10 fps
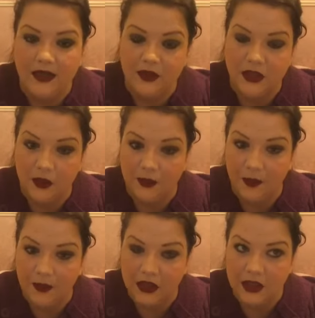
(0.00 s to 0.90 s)
which I will put
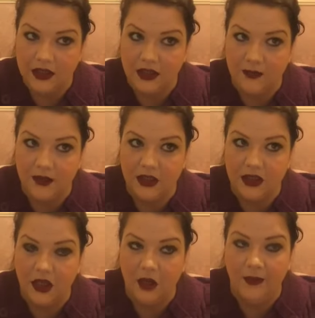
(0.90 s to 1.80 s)
pictures
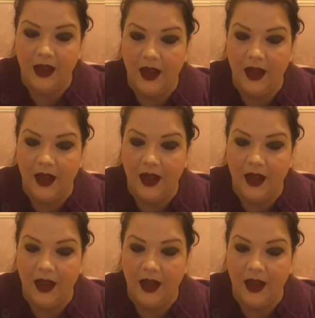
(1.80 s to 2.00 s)
up.